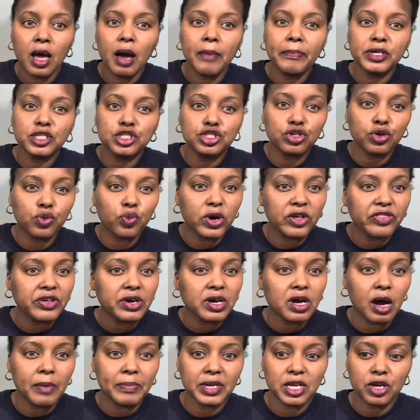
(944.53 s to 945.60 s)
But you're with a
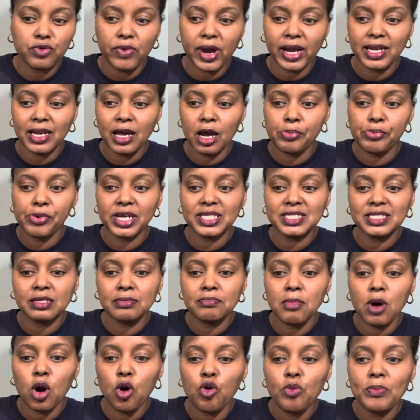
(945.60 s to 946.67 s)
company right now, present
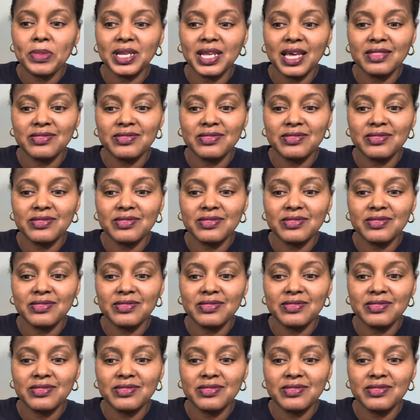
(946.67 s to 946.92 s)
moment,